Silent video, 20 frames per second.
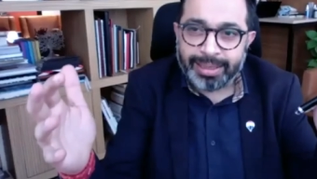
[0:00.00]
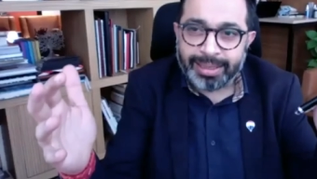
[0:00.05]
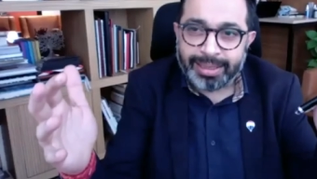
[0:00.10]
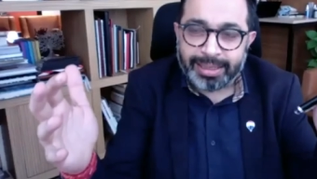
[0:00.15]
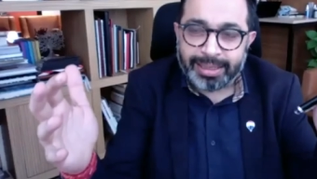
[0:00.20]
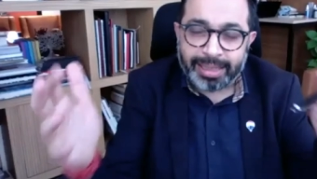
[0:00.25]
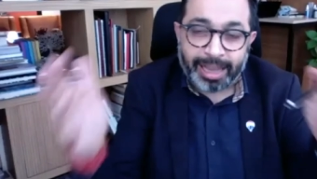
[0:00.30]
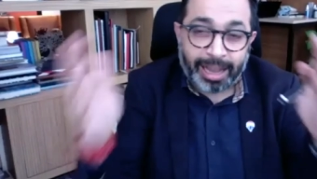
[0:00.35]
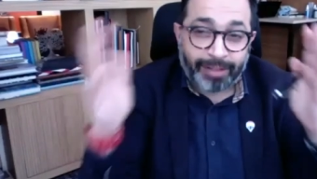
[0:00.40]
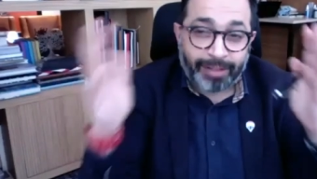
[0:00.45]

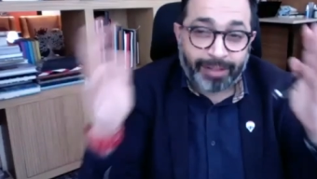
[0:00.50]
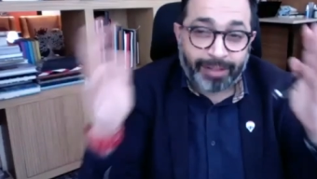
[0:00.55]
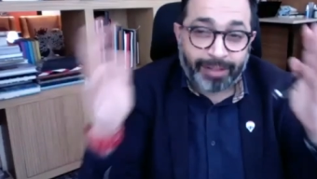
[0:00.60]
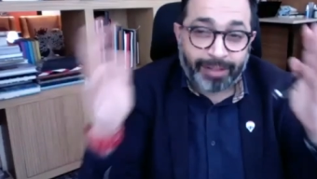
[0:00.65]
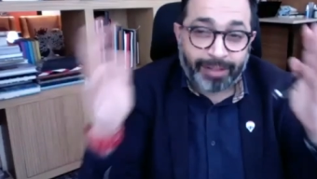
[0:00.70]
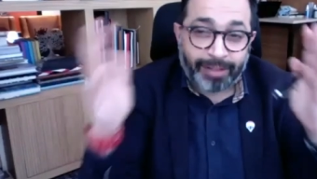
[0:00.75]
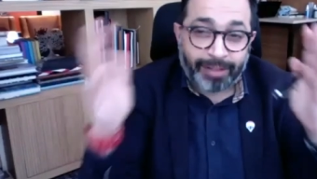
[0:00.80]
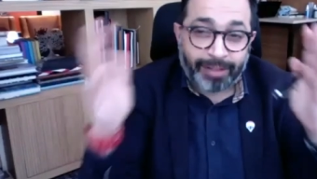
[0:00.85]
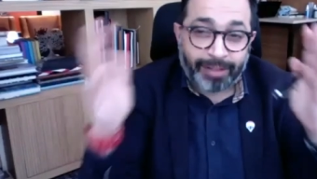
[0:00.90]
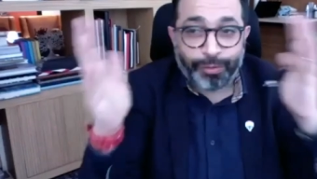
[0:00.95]
they have these
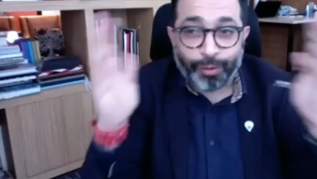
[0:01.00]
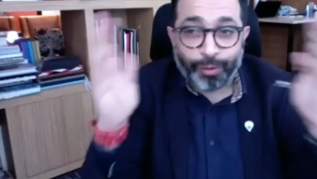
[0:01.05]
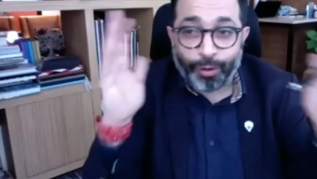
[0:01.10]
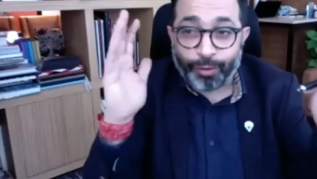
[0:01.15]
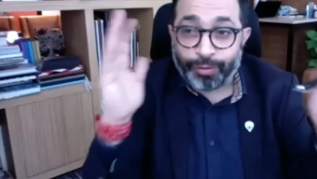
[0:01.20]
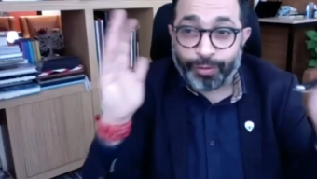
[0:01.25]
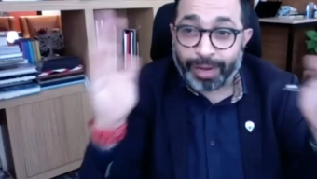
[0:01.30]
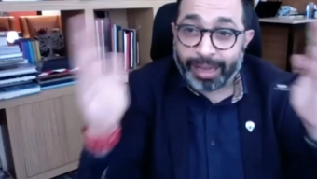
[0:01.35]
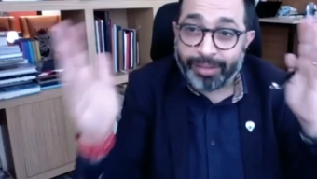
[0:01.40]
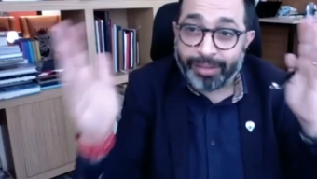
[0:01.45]
three,
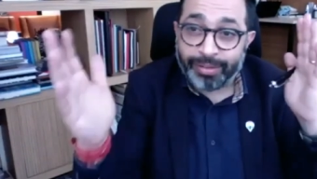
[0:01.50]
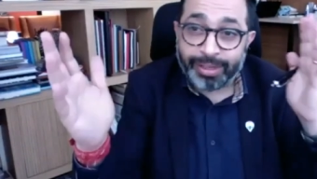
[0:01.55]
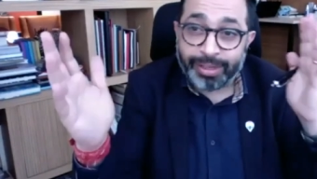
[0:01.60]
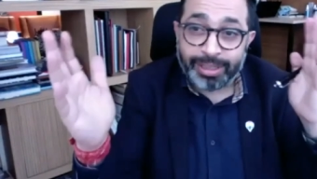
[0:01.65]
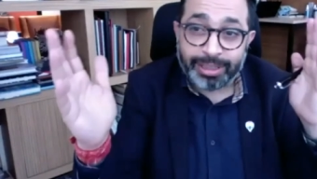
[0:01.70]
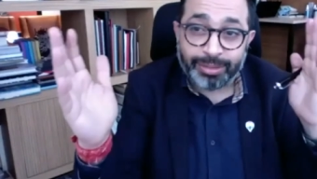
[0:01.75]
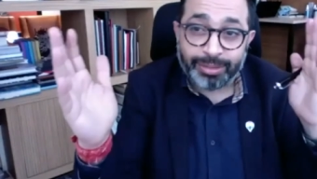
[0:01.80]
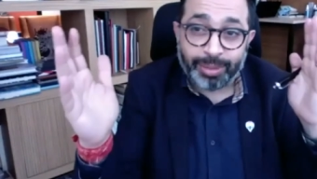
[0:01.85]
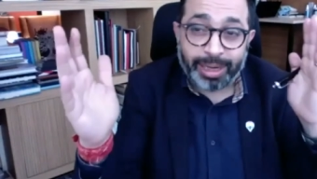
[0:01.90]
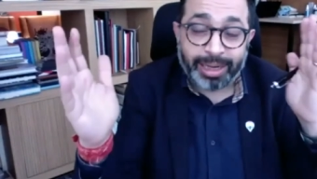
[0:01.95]
four, five
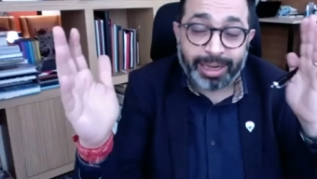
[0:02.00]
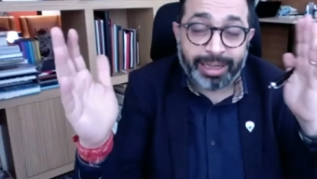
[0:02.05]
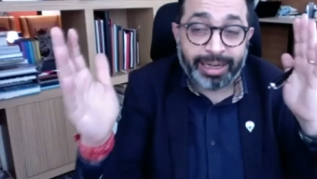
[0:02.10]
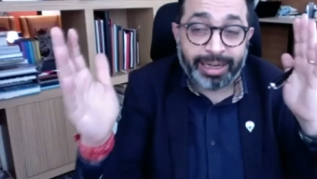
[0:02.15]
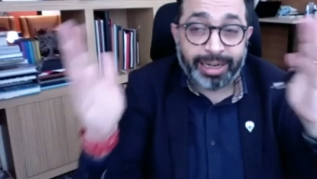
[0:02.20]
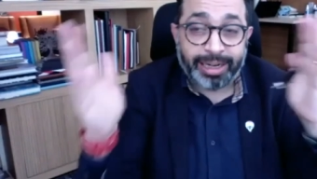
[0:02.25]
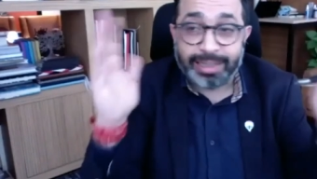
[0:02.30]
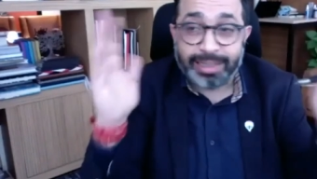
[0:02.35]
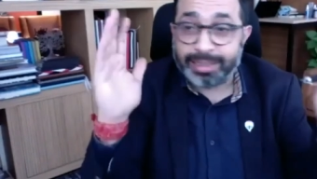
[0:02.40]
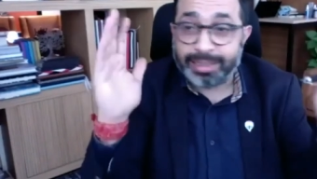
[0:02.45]
years where
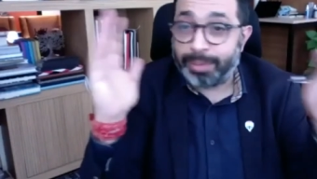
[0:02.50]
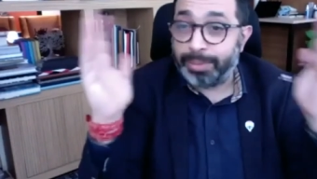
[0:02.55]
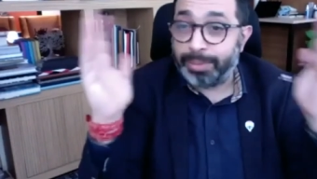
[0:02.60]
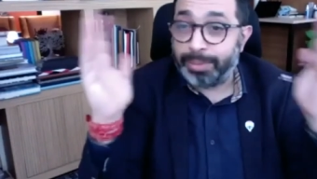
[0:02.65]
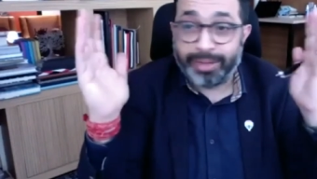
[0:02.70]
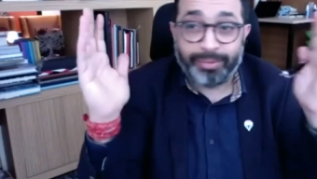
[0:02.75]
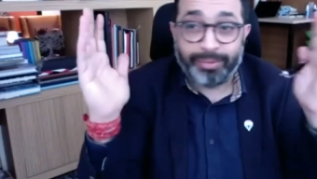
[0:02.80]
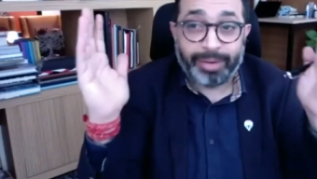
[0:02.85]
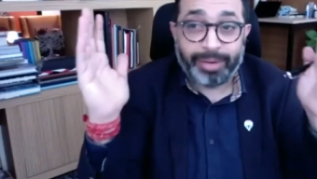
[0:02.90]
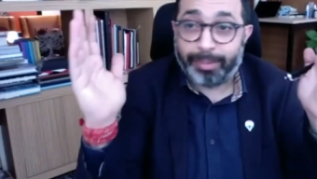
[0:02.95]
they did
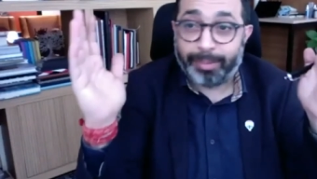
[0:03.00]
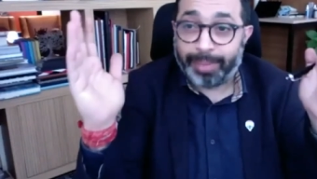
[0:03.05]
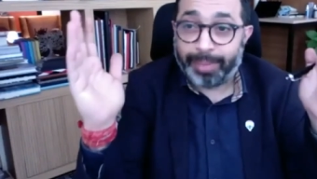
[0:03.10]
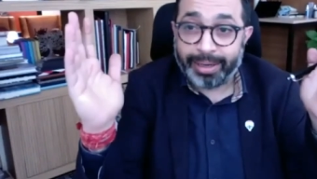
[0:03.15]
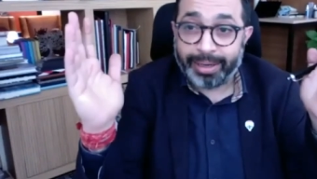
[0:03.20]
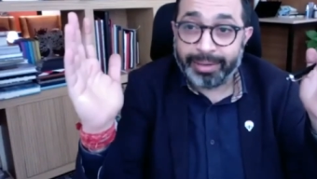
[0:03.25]
something very big.